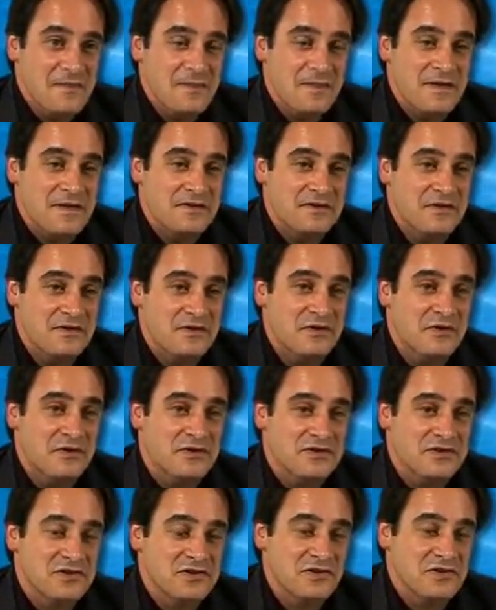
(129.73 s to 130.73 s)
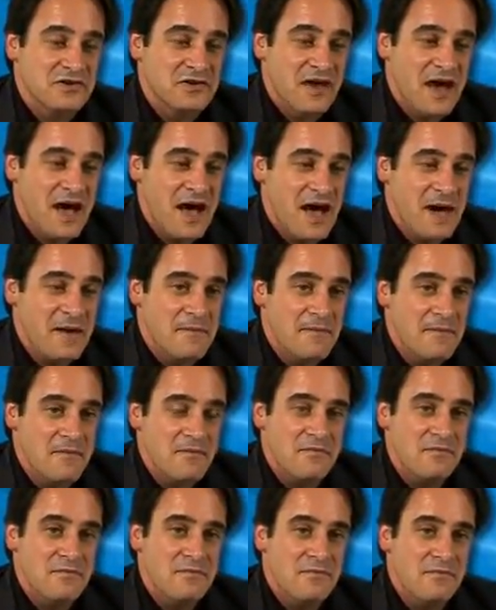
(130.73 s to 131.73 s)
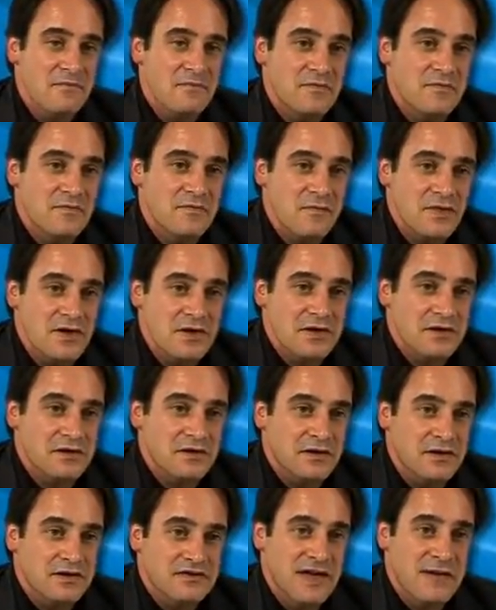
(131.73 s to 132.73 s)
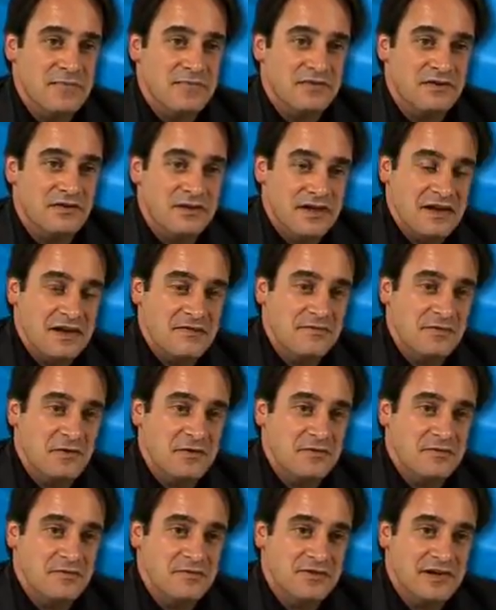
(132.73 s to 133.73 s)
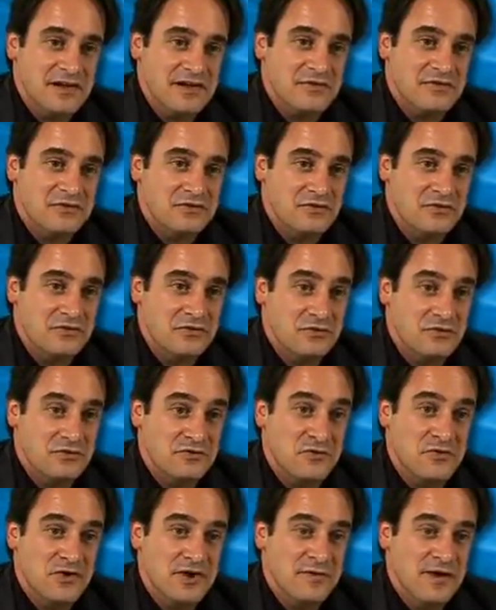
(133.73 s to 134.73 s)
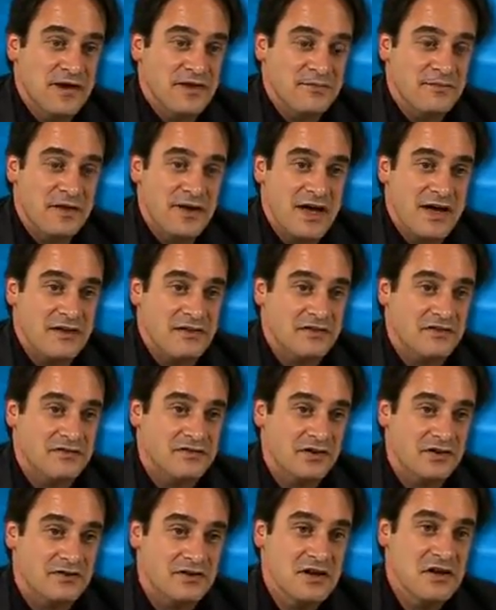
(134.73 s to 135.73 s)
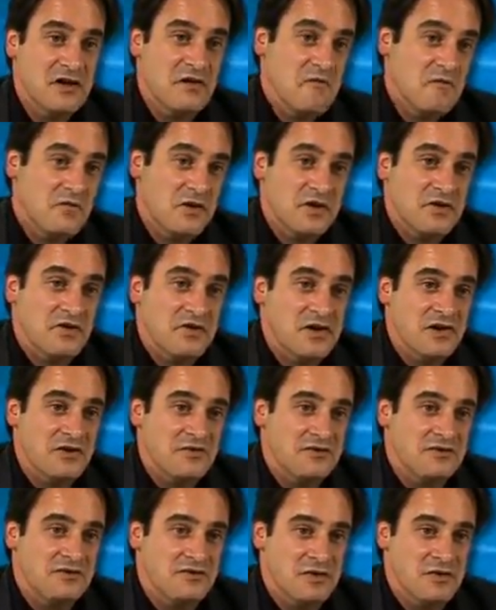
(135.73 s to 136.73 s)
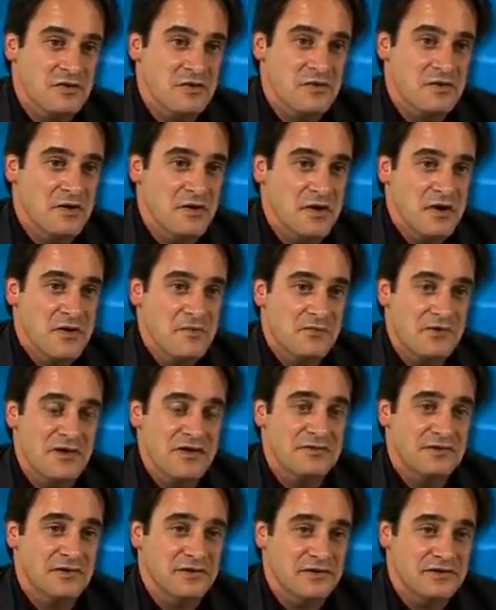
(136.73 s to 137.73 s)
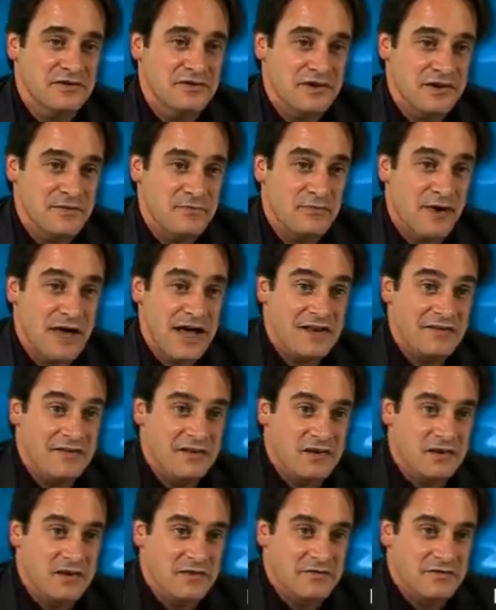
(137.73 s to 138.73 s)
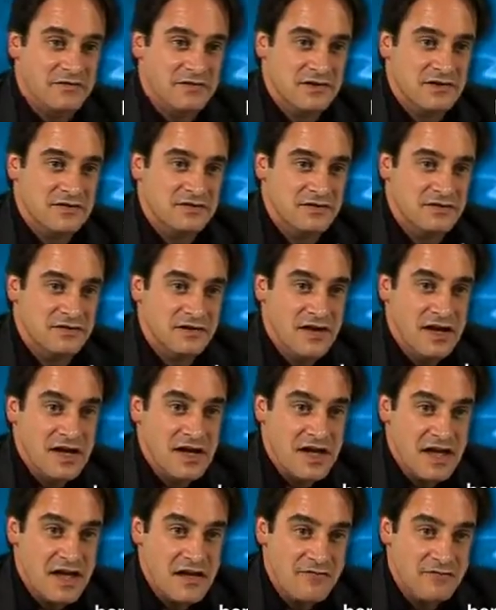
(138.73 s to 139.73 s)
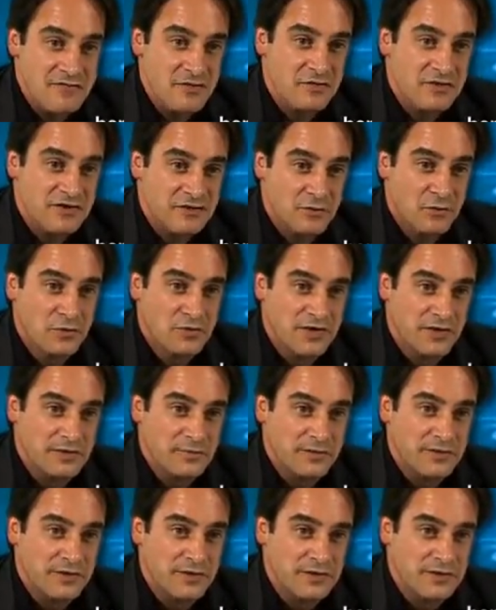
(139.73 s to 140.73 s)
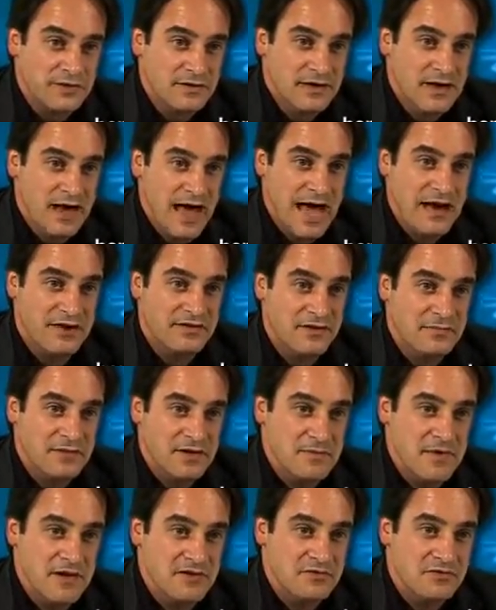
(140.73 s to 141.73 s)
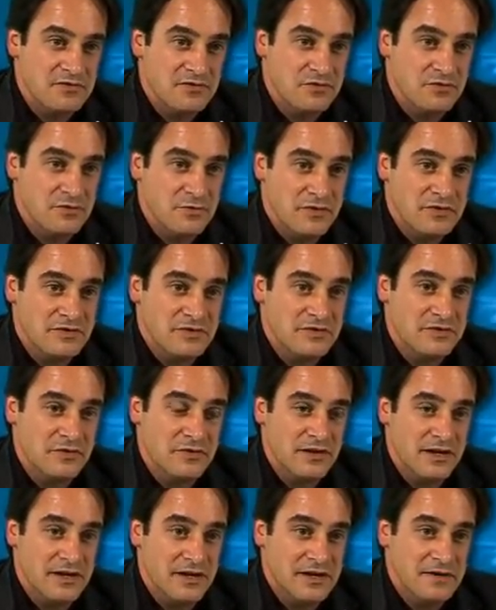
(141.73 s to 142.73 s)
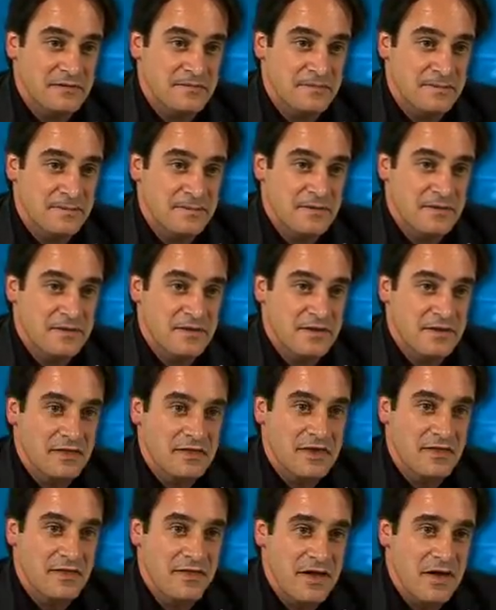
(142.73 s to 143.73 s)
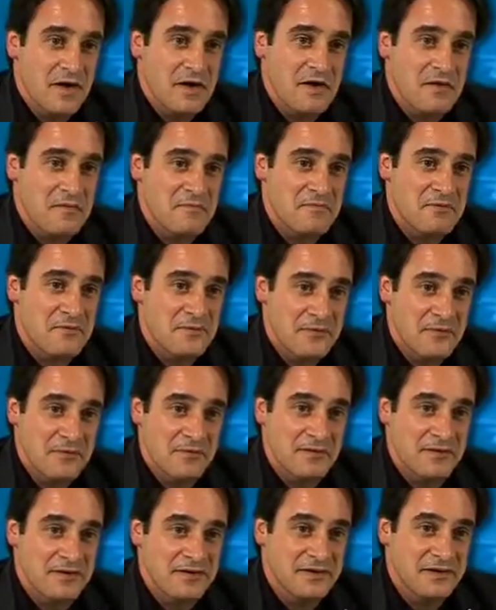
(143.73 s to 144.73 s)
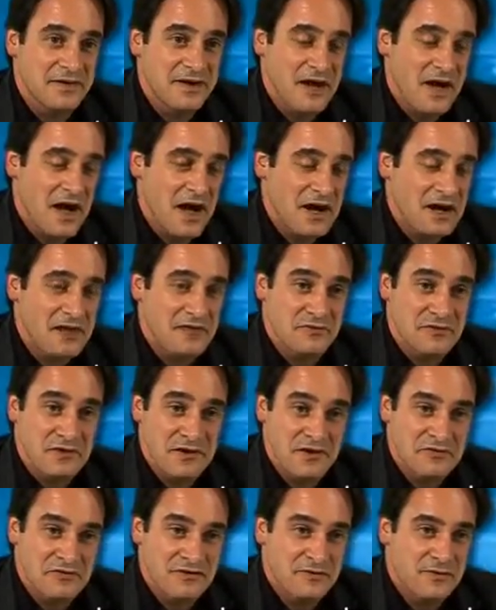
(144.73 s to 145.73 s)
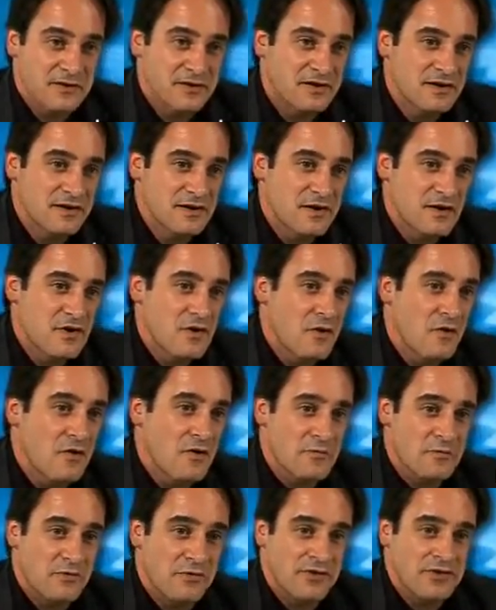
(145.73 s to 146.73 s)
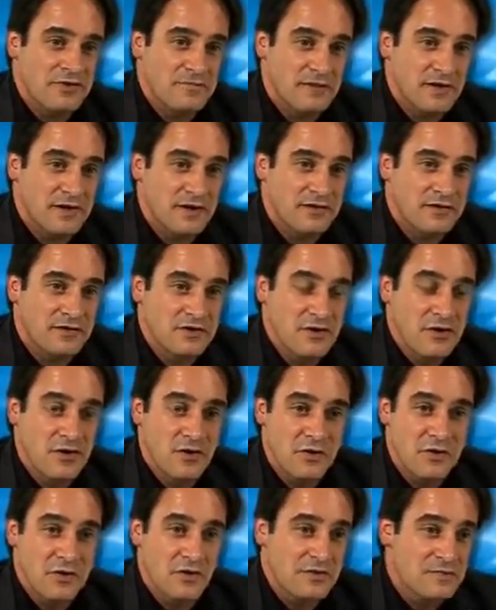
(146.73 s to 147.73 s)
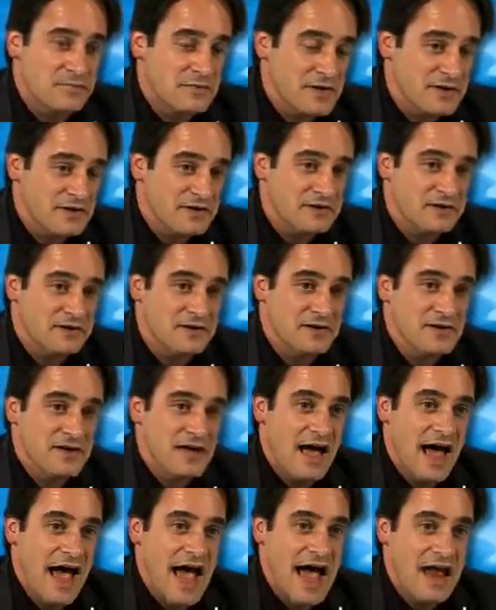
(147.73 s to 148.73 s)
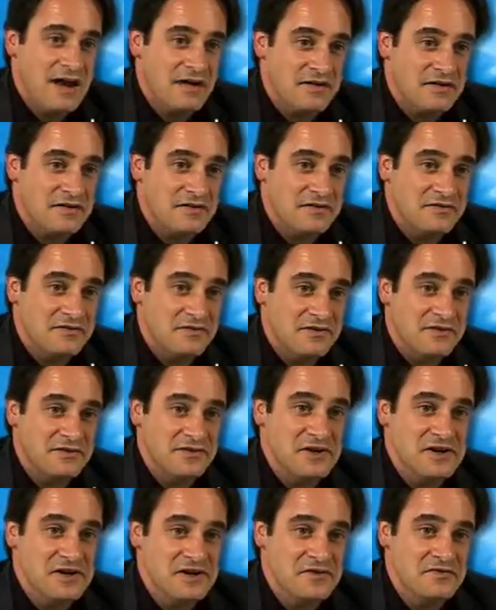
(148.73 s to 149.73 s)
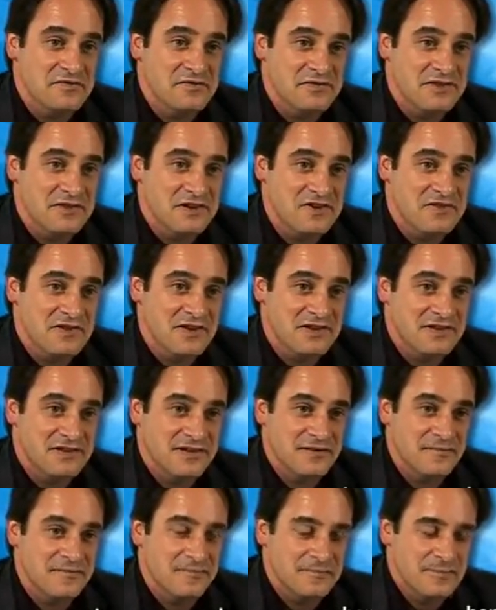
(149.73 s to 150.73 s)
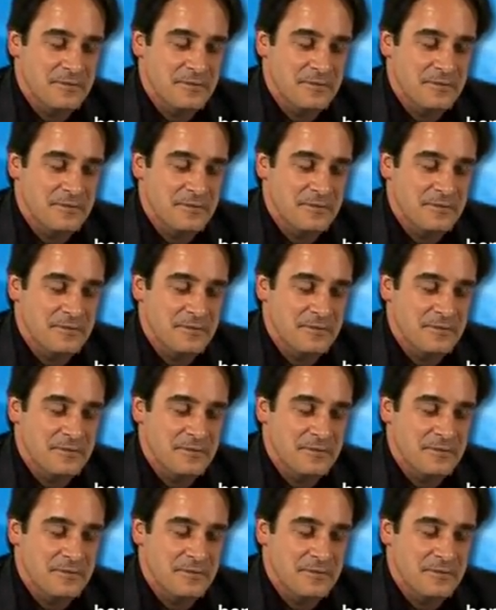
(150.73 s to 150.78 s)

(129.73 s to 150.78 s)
These are not real attempts to involve themselves or talk about the brand. This is just Coca-Cola is so prevalent that it brands our conversations. If you're a small company and somebody mentions your business online, then they are probably either a customer or a prospect or a competitor, and it deserves addressing.